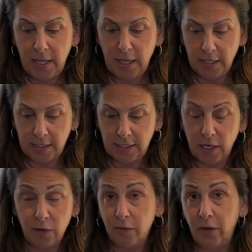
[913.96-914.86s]

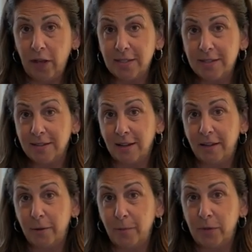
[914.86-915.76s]
instead of the vest.
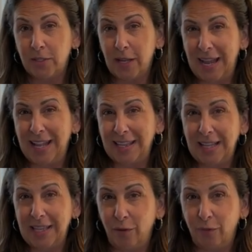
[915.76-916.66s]
Um, so I, I
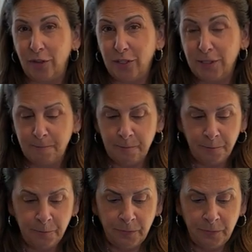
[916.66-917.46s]
like that feeling.